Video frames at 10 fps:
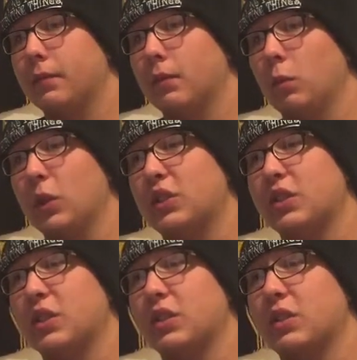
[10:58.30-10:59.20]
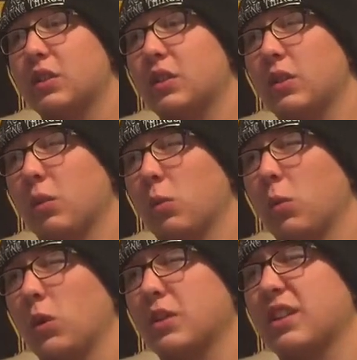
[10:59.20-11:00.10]
What's your
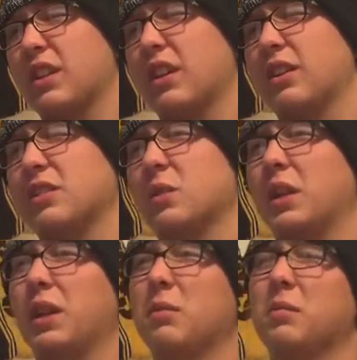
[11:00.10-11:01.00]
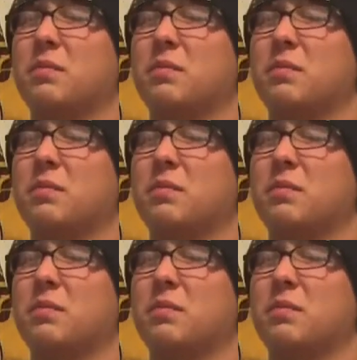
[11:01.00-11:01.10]
worst console game?